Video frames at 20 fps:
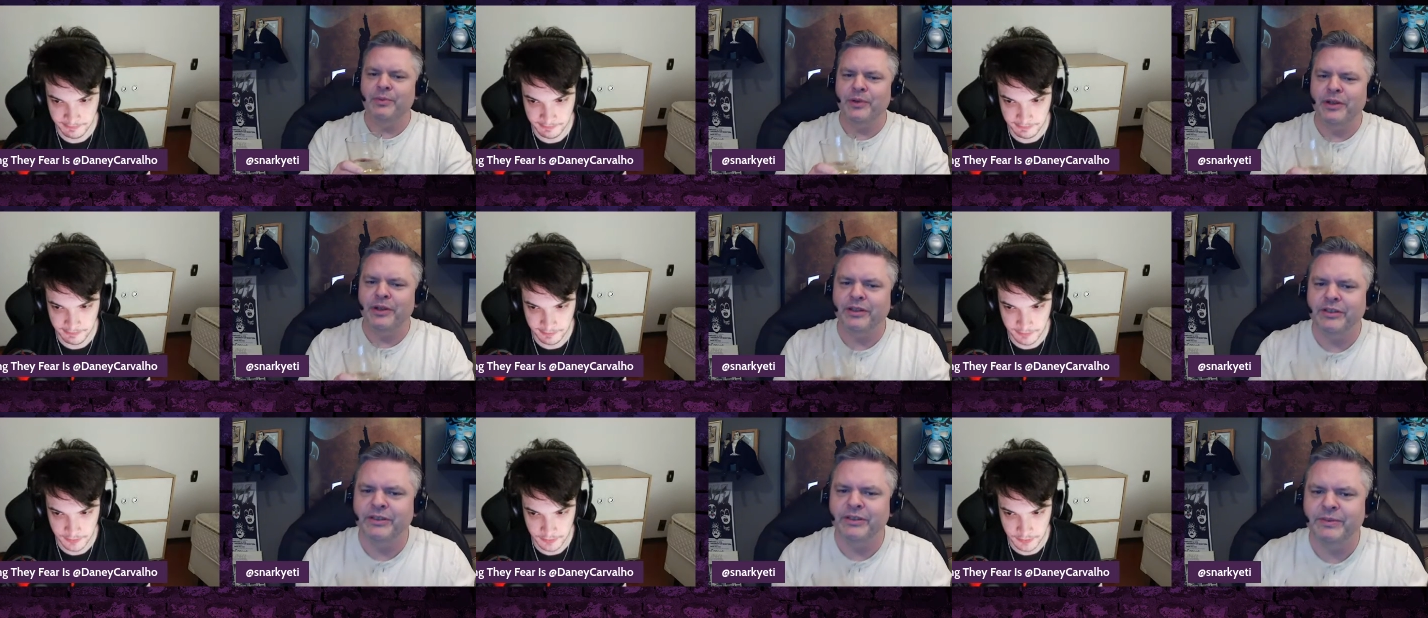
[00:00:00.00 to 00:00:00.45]
Speaker 1: that
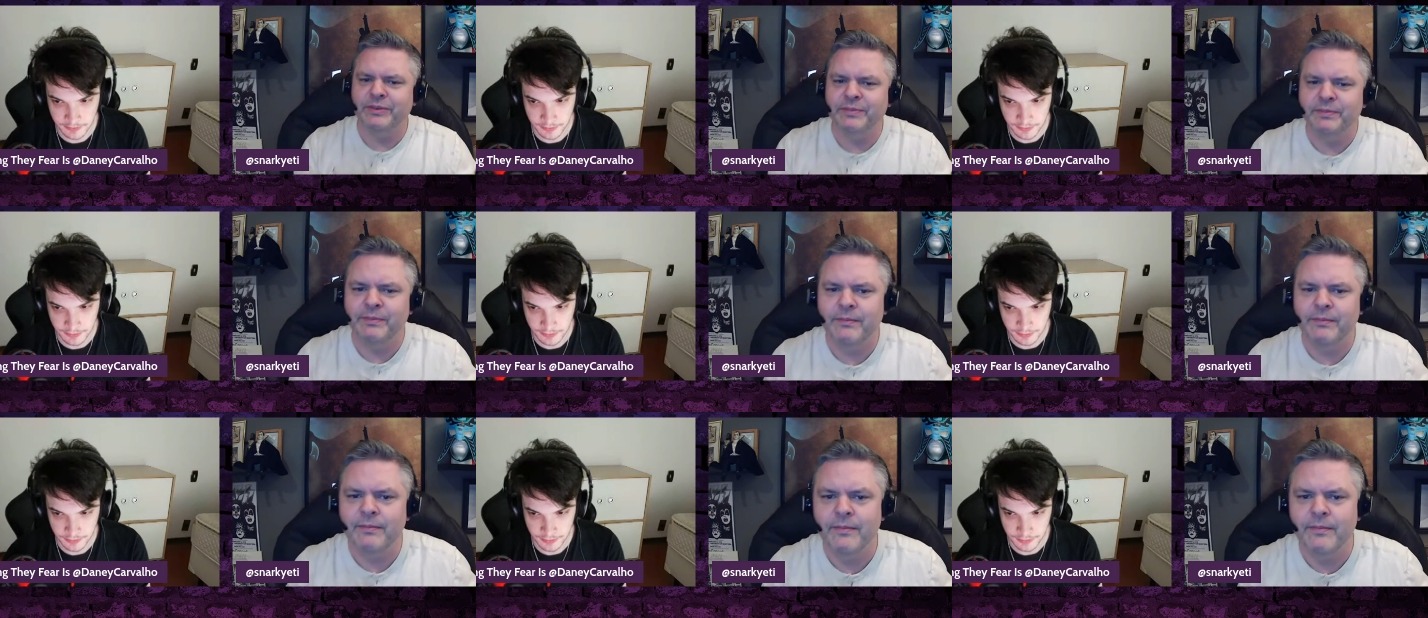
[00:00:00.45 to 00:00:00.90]
works
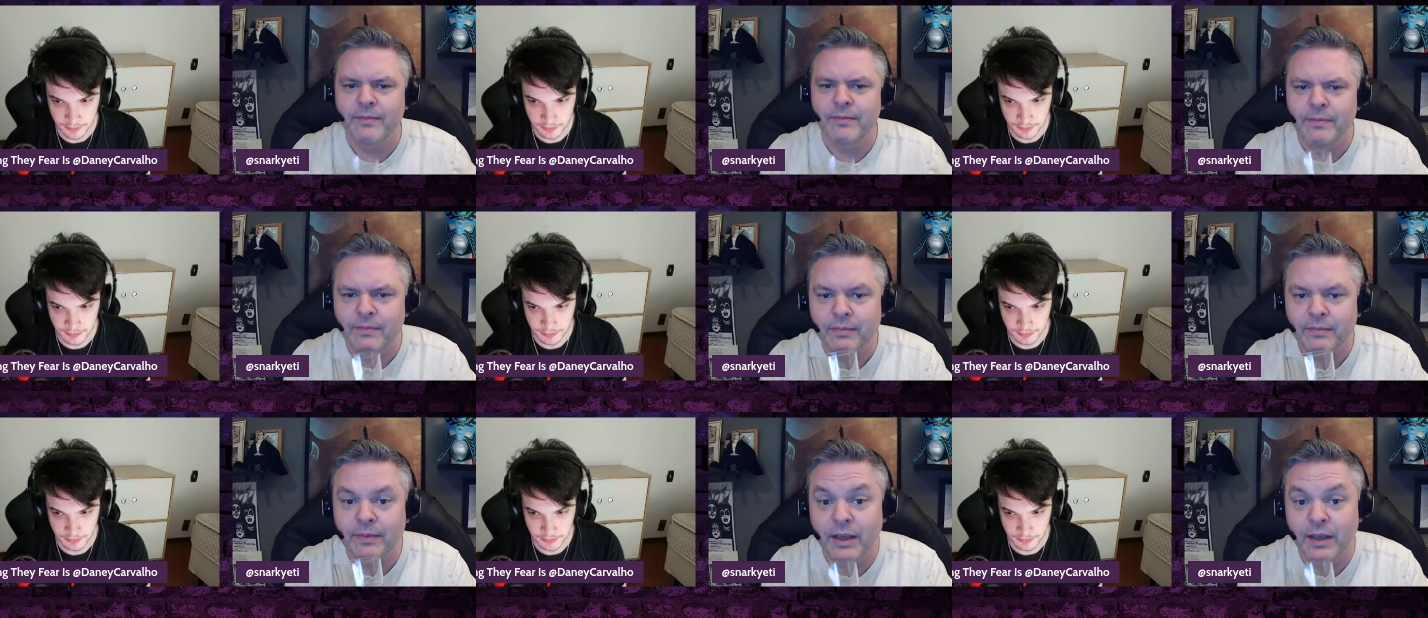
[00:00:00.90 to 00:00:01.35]

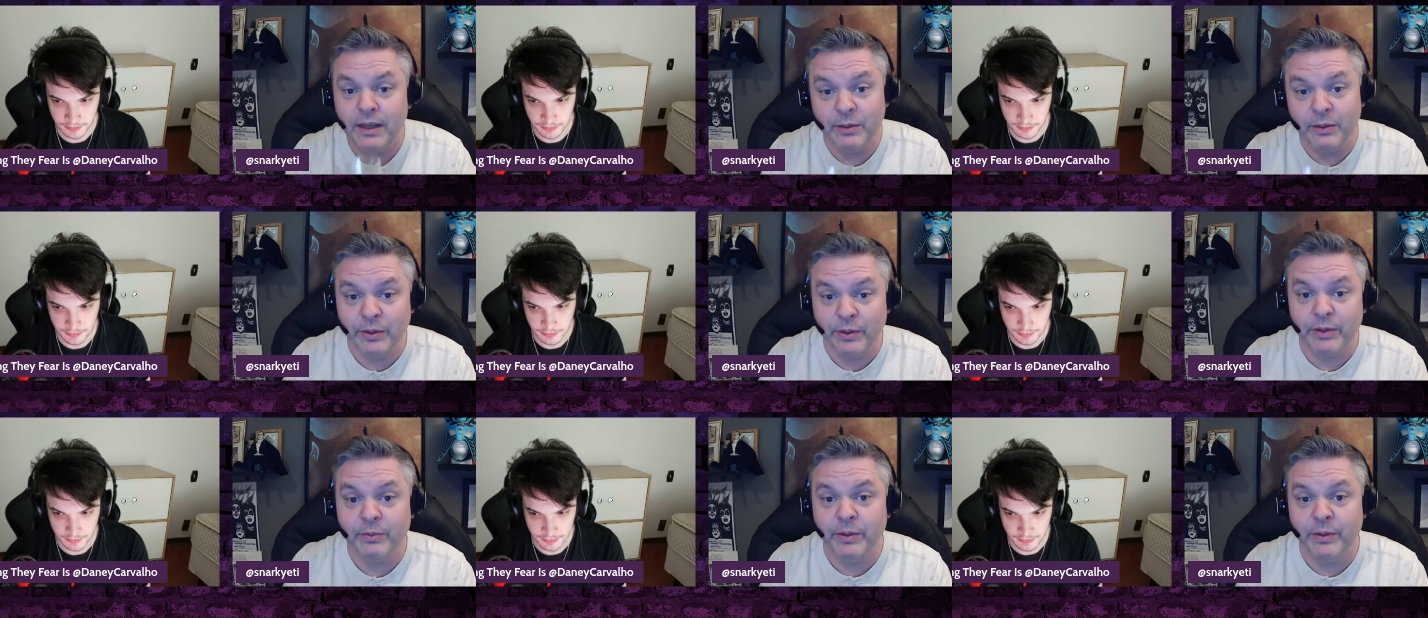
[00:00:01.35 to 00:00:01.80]

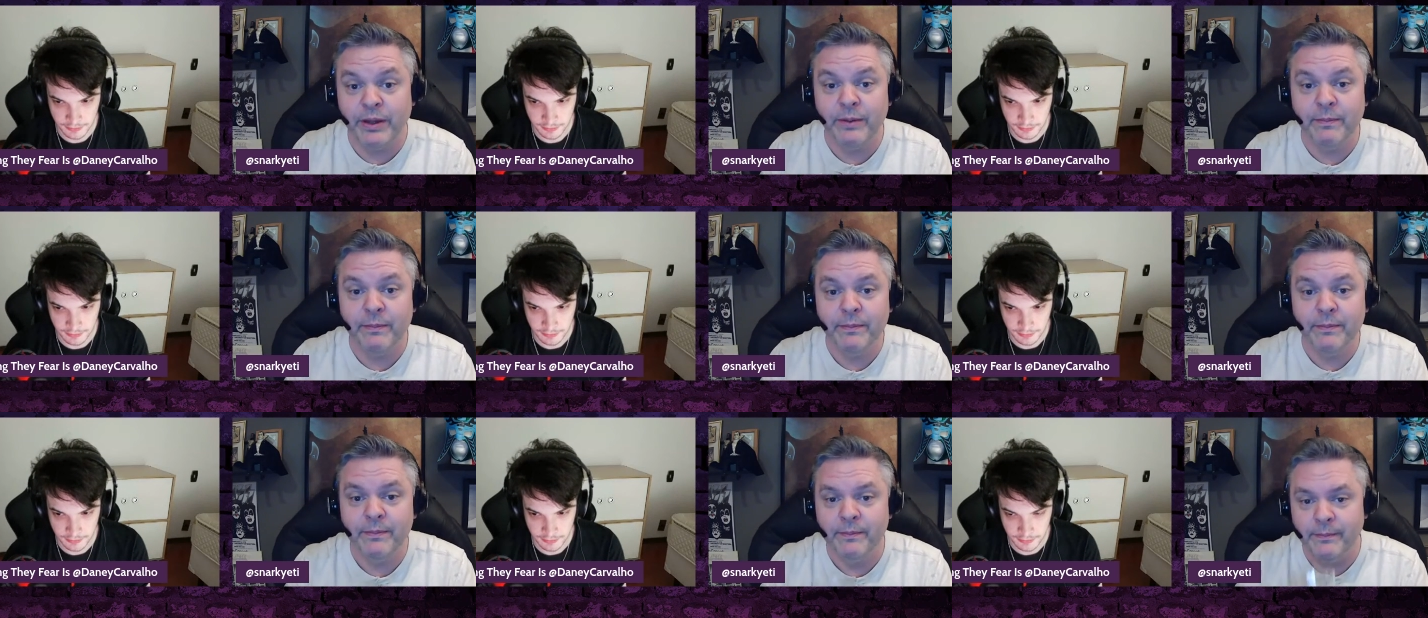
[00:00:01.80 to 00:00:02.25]
in a weird
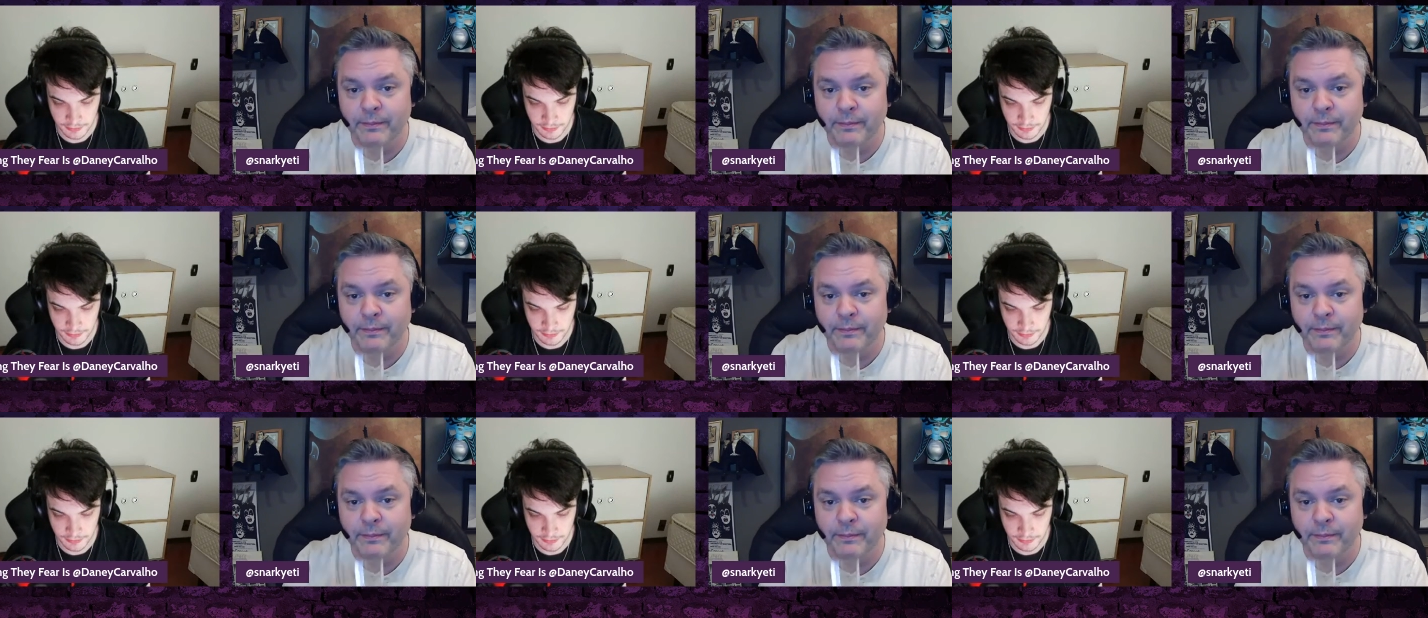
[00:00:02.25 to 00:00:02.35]
way.